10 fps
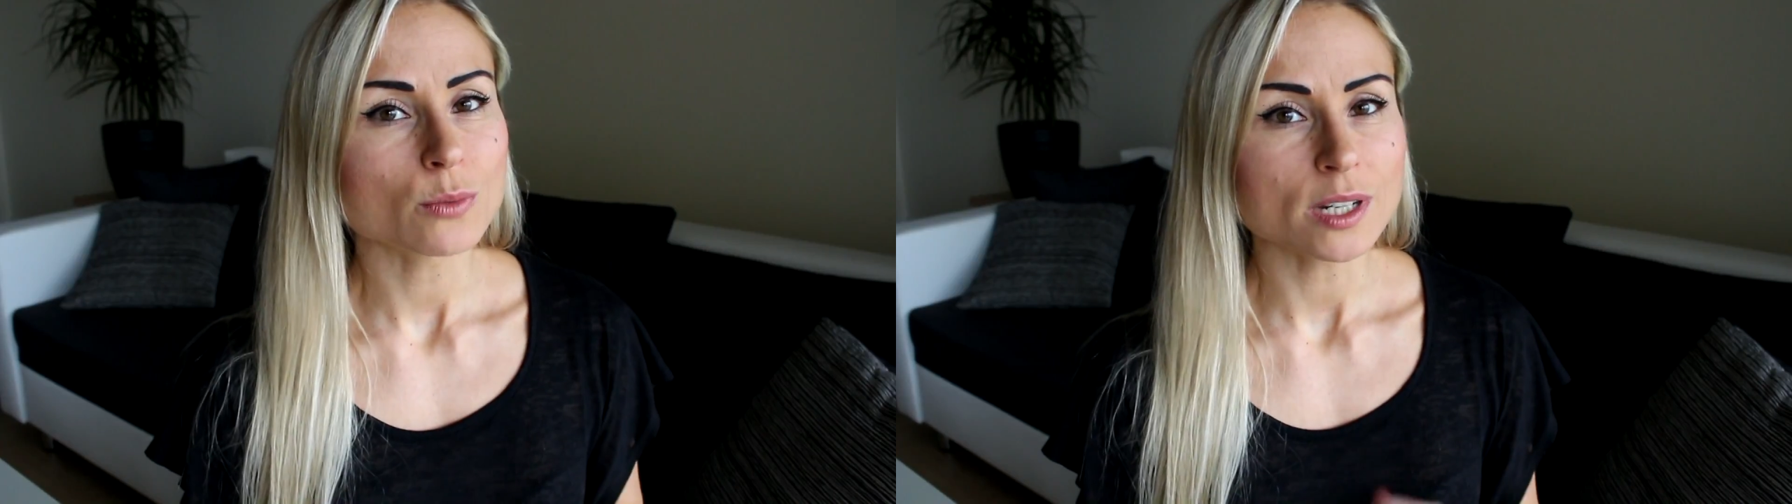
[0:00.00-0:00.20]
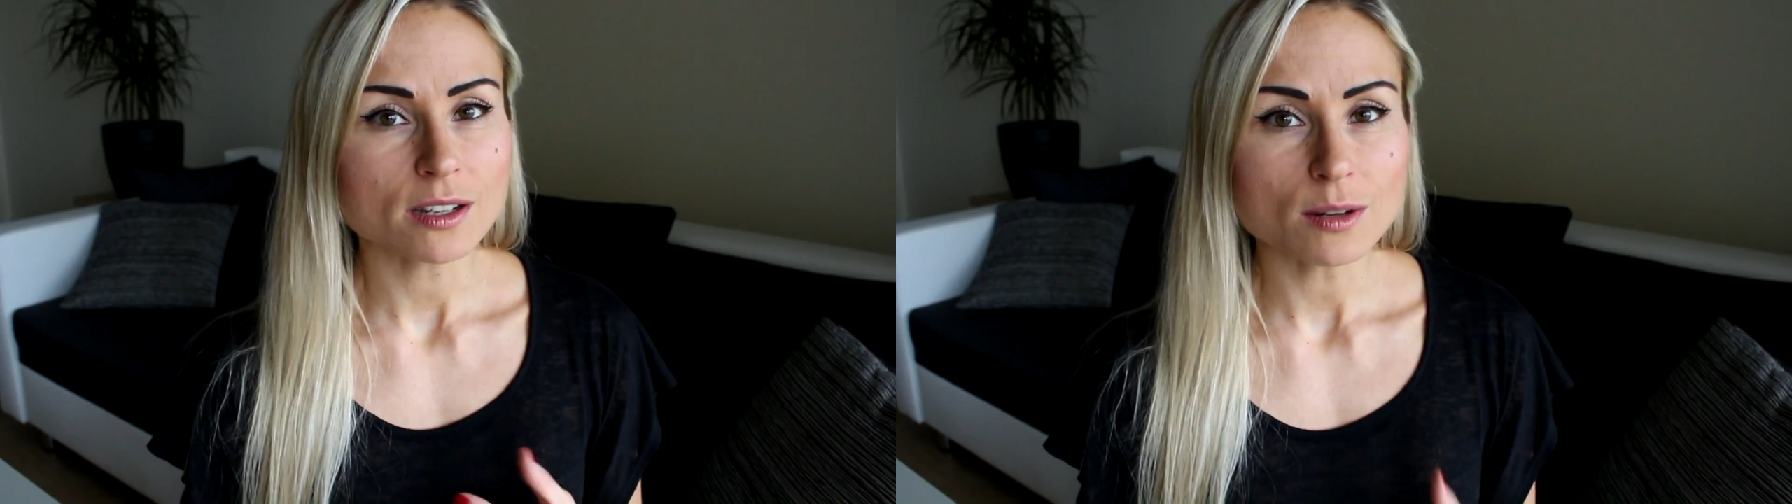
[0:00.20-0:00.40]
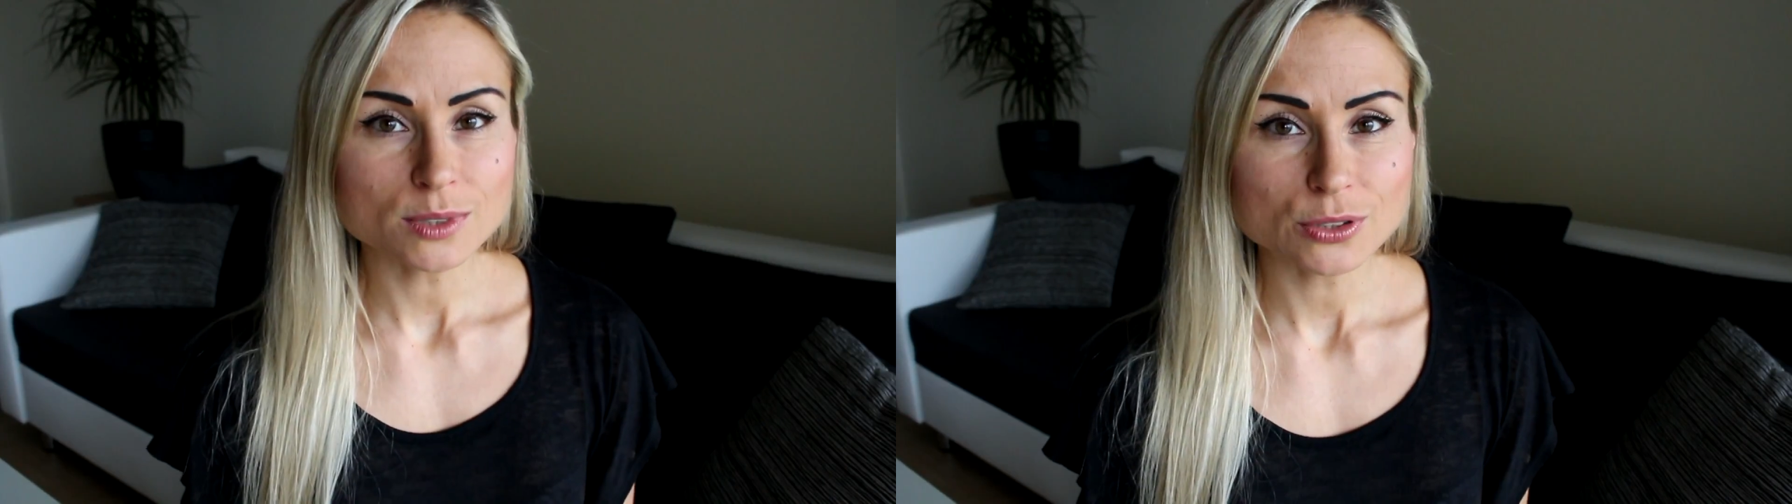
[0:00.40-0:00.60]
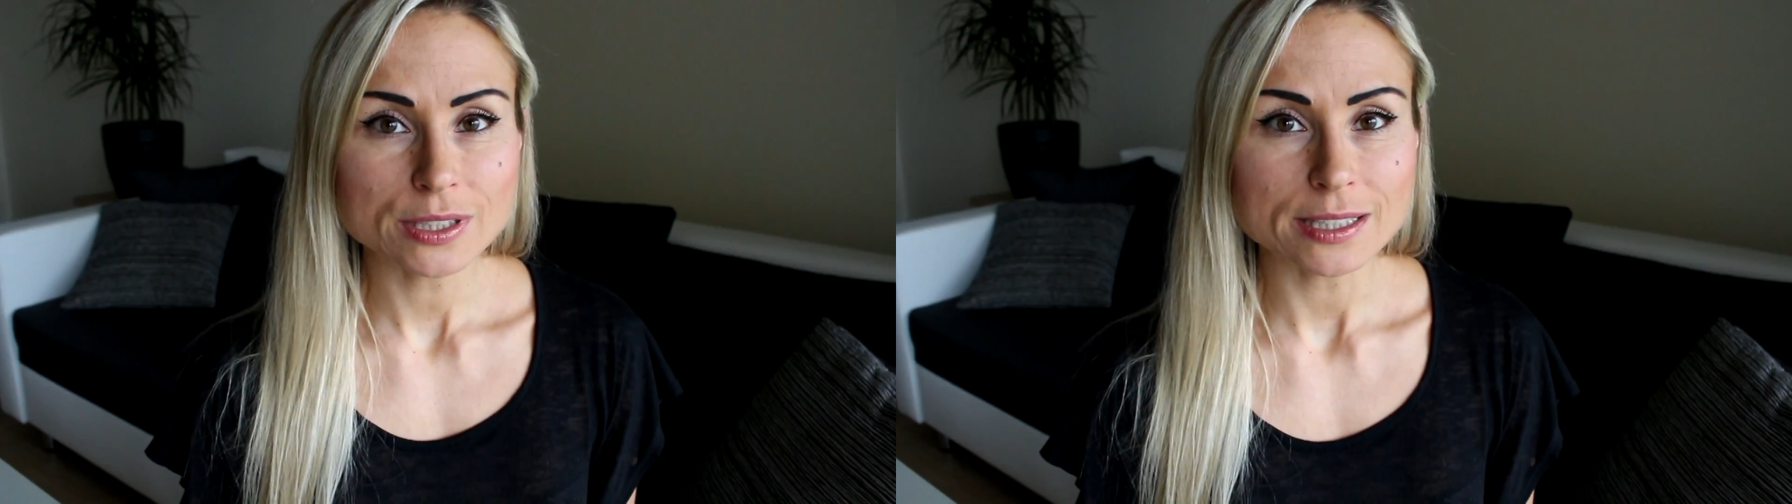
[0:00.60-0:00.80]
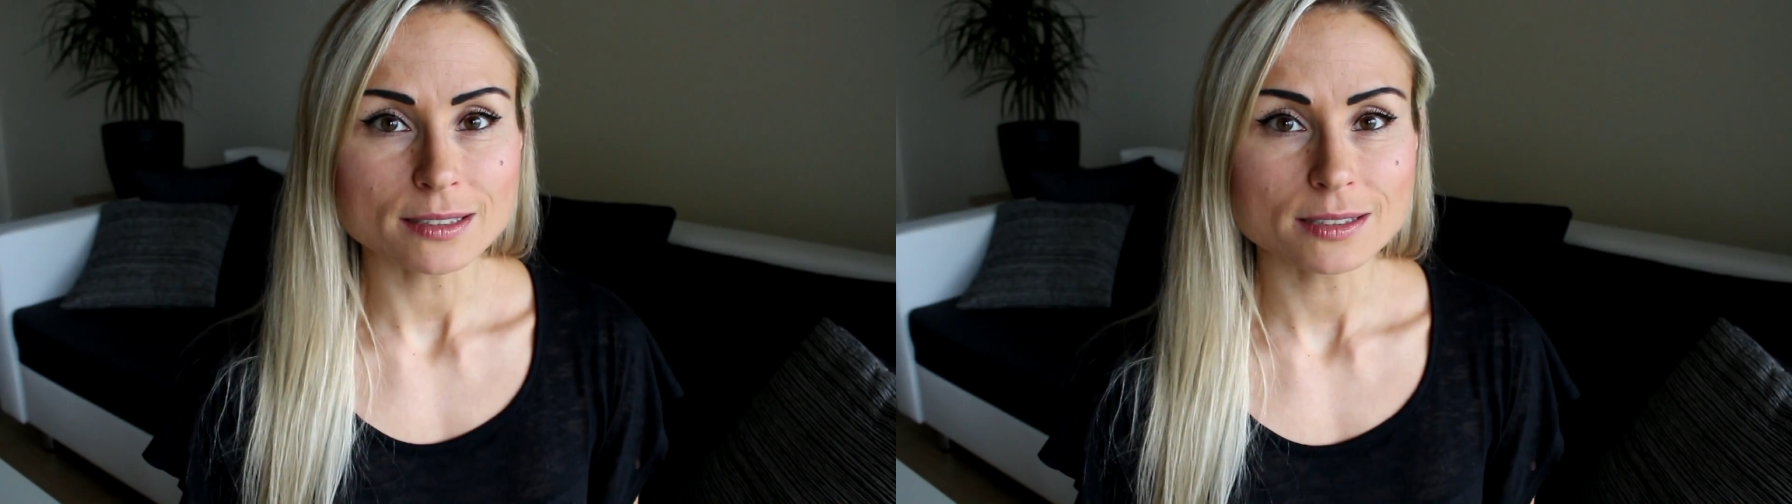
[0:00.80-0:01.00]
when it comes to
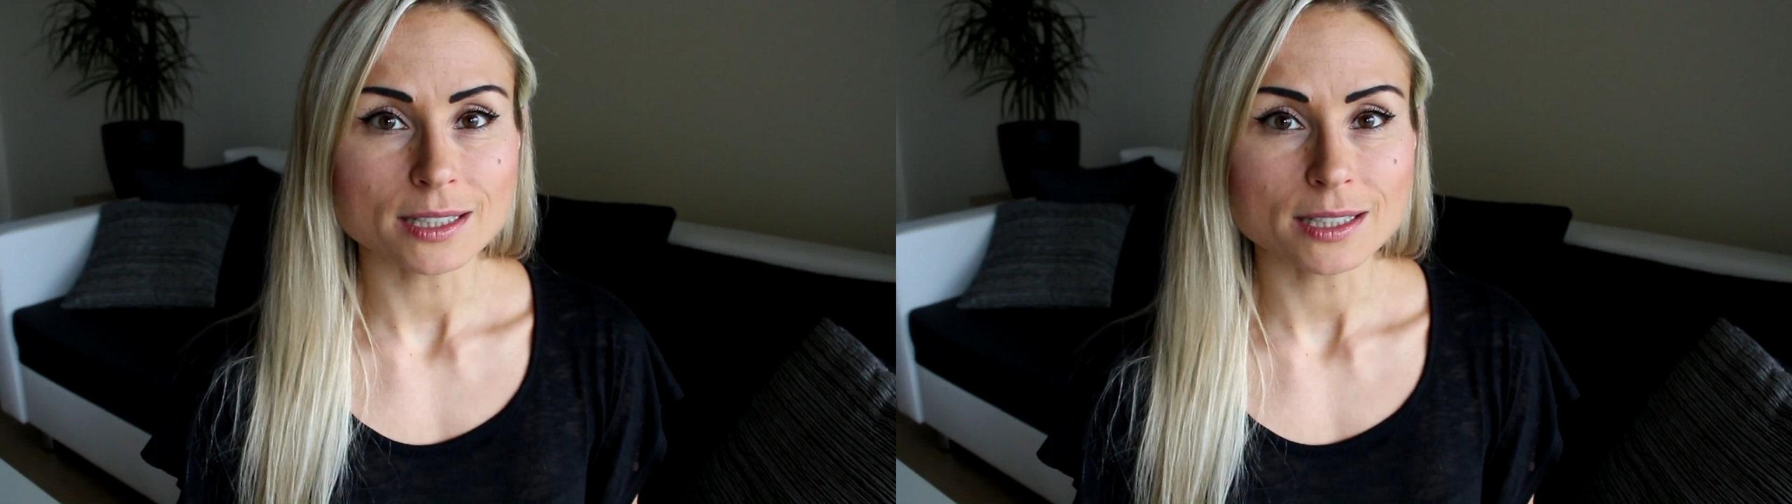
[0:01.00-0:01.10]
yeast,